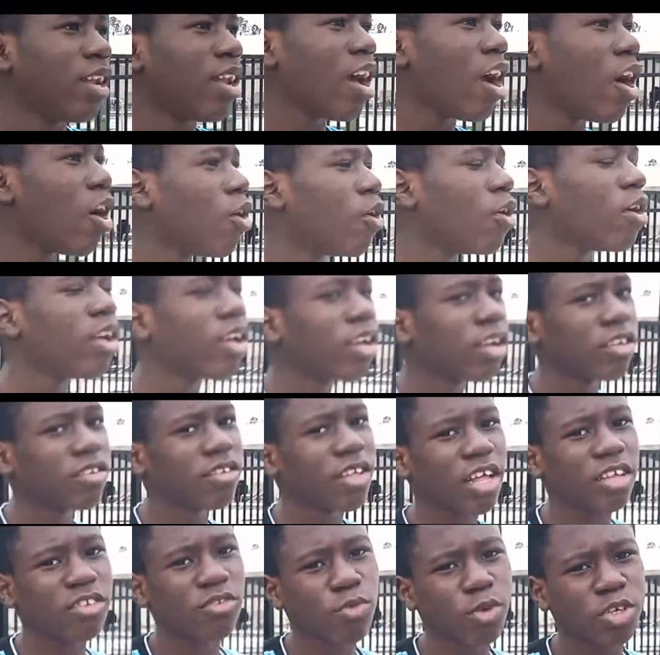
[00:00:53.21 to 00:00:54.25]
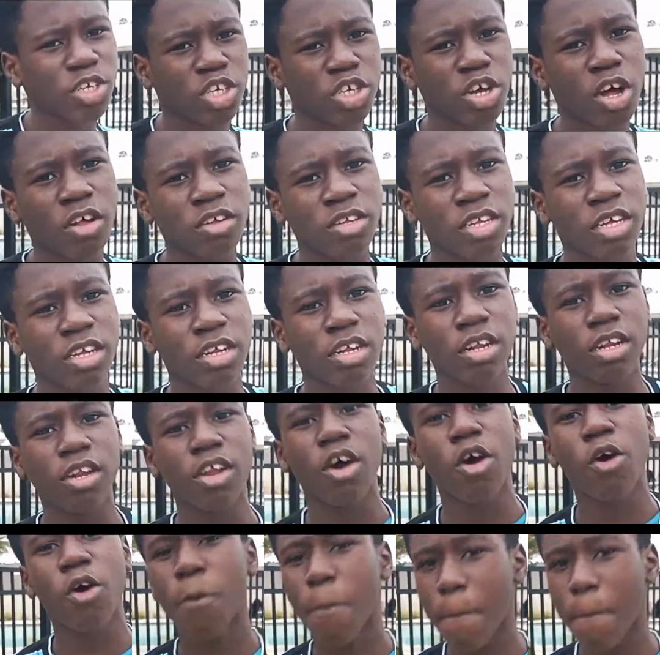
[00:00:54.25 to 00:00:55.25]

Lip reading: now, because that's what y'all need to know.